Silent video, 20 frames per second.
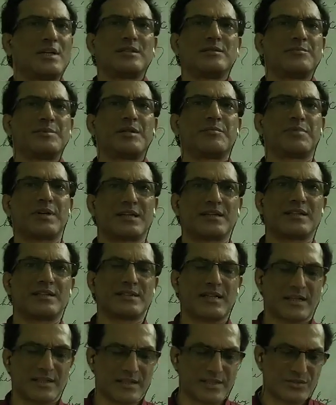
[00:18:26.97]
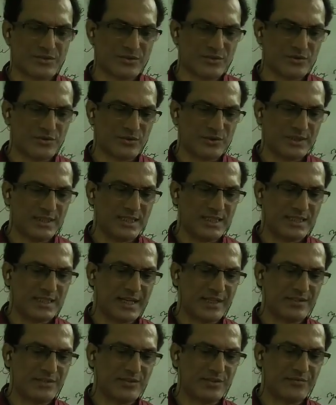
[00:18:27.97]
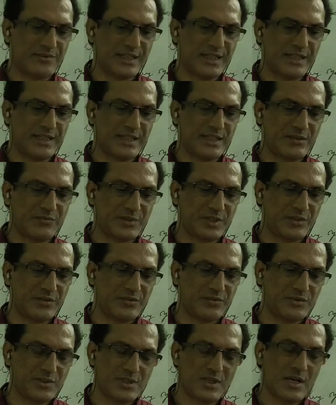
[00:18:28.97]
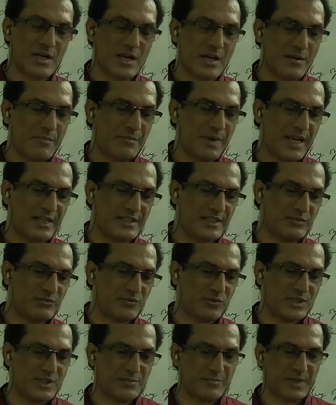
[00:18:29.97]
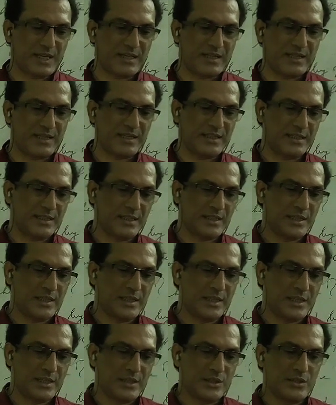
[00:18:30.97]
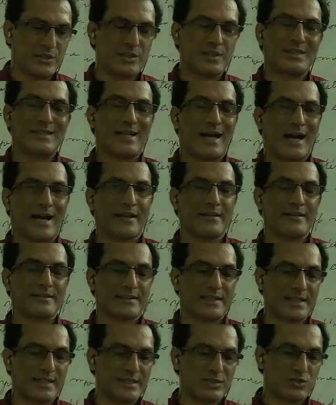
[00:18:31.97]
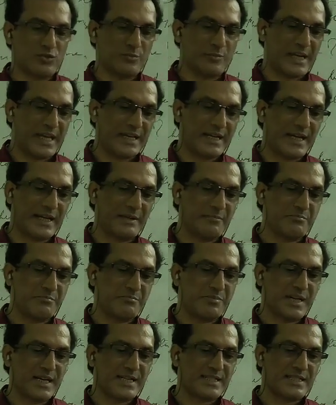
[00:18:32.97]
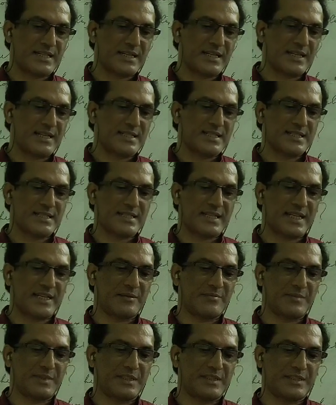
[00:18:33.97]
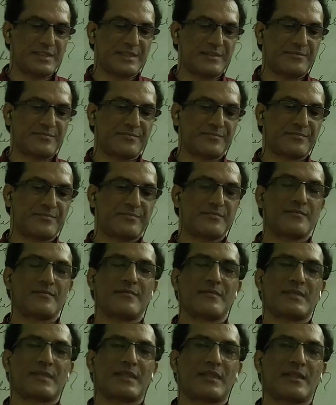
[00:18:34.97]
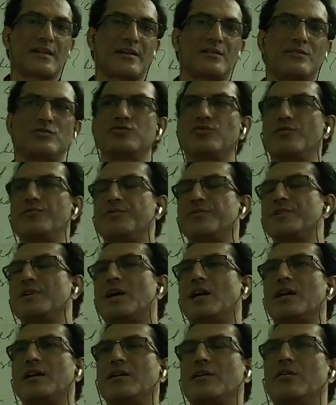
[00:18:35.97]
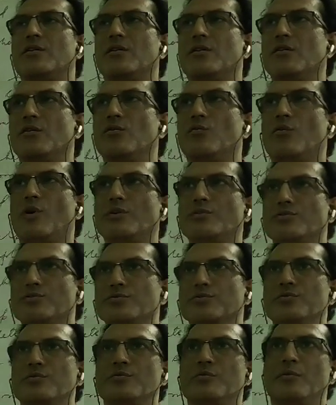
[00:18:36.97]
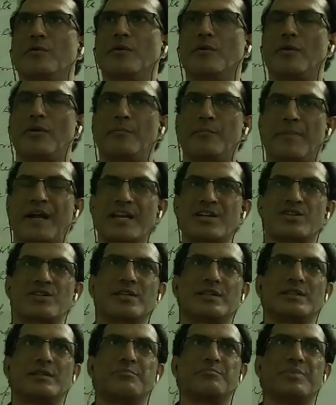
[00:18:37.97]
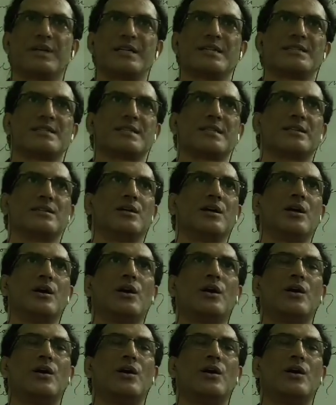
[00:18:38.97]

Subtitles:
By the people it is understood. So these kinds of areas we use passive voice mainly. Another thing is to make an impersonal statement. So if you don't want to mention the person,